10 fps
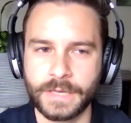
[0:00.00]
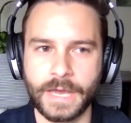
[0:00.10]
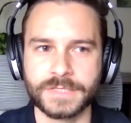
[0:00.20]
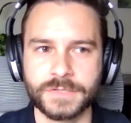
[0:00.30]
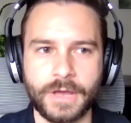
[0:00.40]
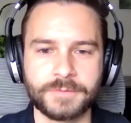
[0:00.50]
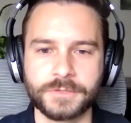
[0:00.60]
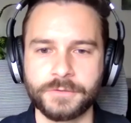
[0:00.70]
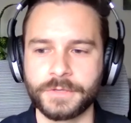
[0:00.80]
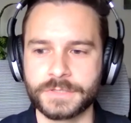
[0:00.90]
Yeah, so
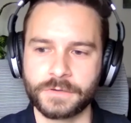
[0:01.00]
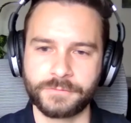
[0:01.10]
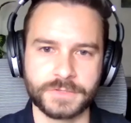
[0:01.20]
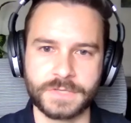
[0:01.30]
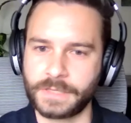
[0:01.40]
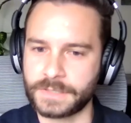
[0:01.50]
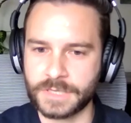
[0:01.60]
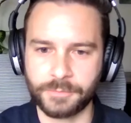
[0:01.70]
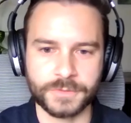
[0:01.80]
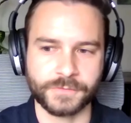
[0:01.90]
absolutely. So if you're sending
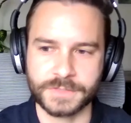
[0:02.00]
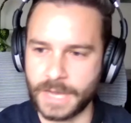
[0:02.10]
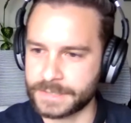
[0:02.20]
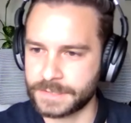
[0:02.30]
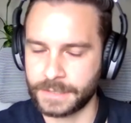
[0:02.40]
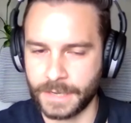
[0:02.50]
samples for toxin